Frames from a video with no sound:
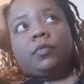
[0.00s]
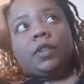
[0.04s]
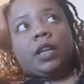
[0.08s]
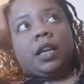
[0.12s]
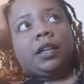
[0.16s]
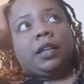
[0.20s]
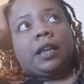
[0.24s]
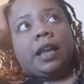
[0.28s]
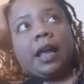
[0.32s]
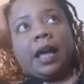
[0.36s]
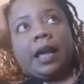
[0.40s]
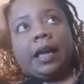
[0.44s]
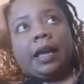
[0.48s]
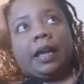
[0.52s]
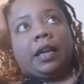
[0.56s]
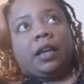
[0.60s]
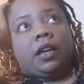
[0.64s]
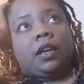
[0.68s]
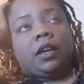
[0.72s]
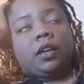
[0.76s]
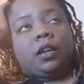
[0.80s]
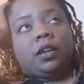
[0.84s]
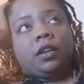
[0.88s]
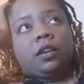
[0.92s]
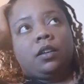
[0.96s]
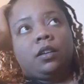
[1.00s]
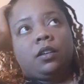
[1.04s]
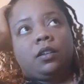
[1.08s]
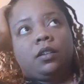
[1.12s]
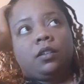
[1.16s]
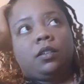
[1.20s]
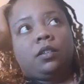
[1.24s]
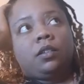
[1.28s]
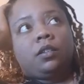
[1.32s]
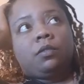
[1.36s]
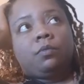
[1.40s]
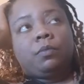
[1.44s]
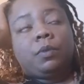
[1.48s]
Like,
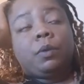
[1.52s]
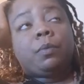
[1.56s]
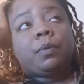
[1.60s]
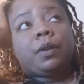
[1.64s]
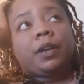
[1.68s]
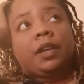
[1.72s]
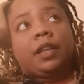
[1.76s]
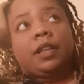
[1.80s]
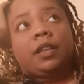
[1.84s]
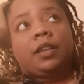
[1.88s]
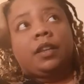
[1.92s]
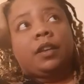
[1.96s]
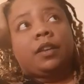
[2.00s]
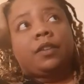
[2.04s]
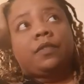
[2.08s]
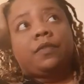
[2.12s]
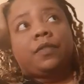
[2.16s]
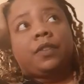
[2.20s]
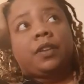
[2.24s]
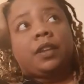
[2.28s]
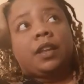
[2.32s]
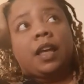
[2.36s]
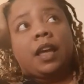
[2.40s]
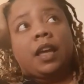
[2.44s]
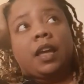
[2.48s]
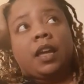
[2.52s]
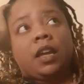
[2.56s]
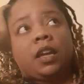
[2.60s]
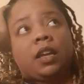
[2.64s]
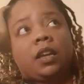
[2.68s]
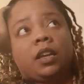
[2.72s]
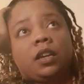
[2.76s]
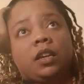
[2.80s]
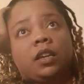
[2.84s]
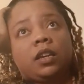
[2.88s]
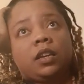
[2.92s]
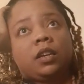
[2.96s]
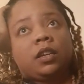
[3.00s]
we were in there for
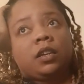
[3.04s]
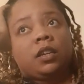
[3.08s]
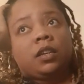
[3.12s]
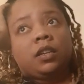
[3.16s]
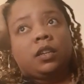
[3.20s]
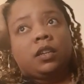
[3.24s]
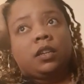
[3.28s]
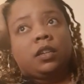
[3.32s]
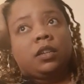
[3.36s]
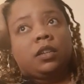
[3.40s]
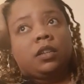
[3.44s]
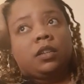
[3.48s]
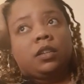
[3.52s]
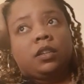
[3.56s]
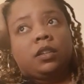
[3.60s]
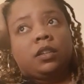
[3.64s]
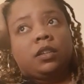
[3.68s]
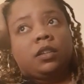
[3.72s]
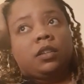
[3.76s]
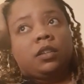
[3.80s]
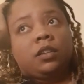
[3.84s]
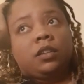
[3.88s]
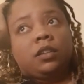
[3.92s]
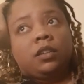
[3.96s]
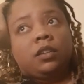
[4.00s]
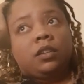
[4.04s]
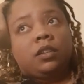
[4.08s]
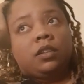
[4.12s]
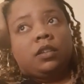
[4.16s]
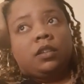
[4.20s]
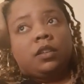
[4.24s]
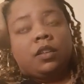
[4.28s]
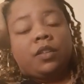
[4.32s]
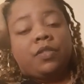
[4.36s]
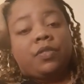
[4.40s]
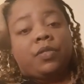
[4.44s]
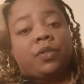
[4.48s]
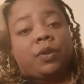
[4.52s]
like
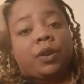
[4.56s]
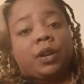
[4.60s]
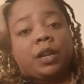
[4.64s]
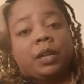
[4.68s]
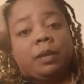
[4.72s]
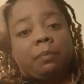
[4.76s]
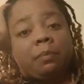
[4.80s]
30